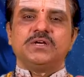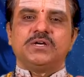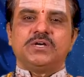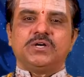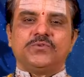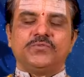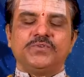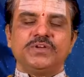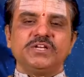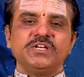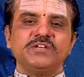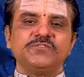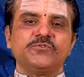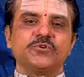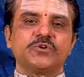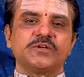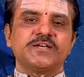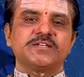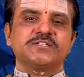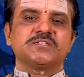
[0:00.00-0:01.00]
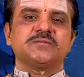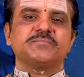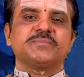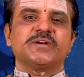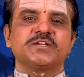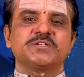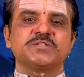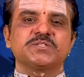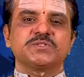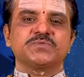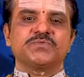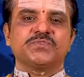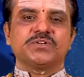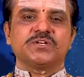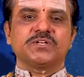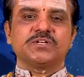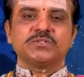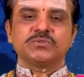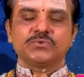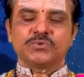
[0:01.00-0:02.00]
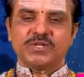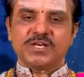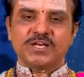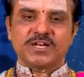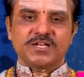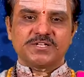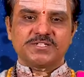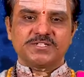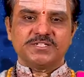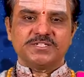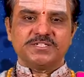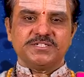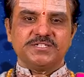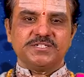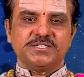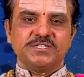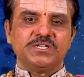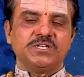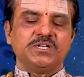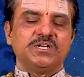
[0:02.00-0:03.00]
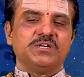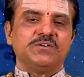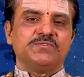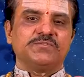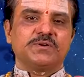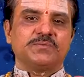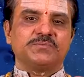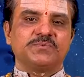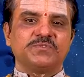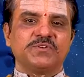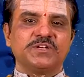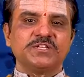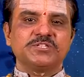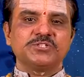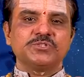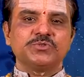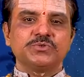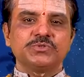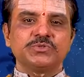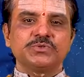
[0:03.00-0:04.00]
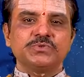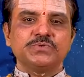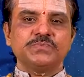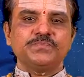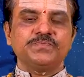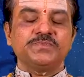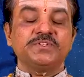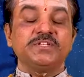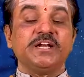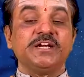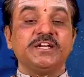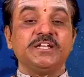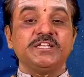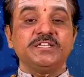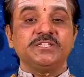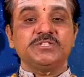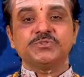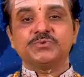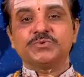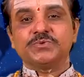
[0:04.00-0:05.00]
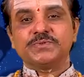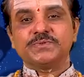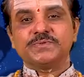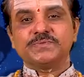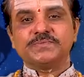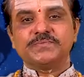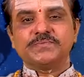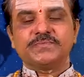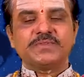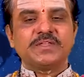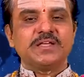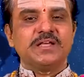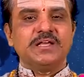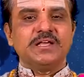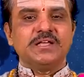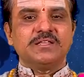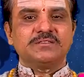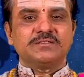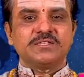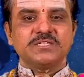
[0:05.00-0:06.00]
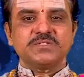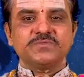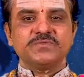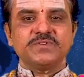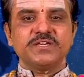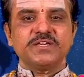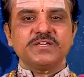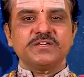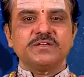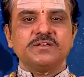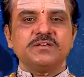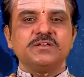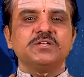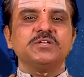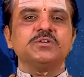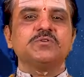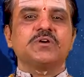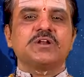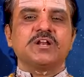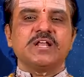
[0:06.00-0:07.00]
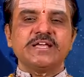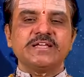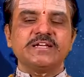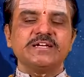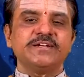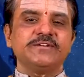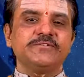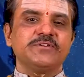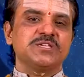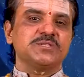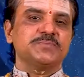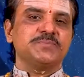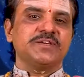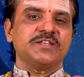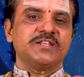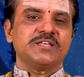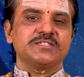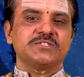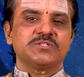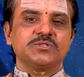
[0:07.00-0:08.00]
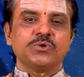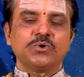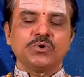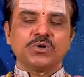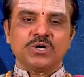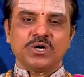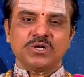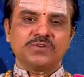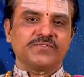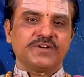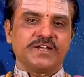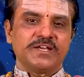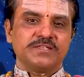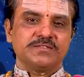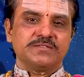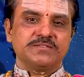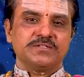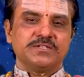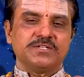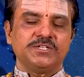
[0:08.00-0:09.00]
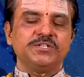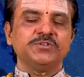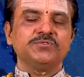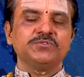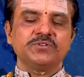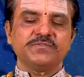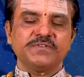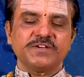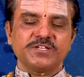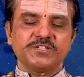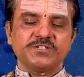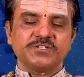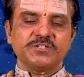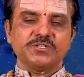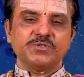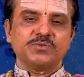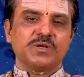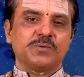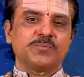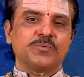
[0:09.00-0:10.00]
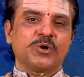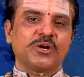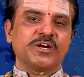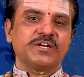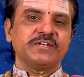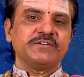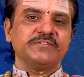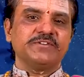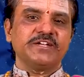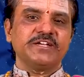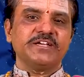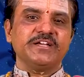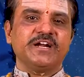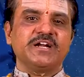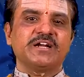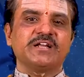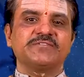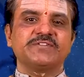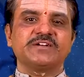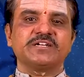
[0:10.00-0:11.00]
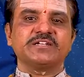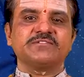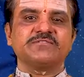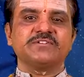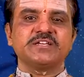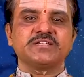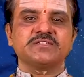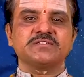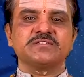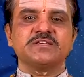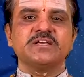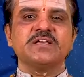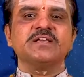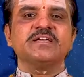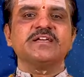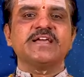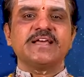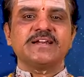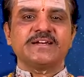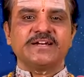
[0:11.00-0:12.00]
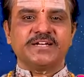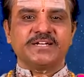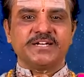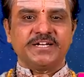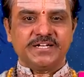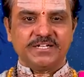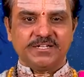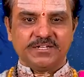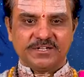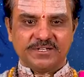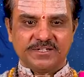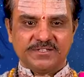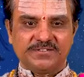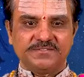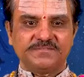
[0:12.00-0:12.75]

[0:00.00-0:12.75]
Weekly forecast and predictions for Tula Rashi from 12th June to 18th June. This week, you are likely to experience low confidence, due to which your productivity and effectiveness can get hindered.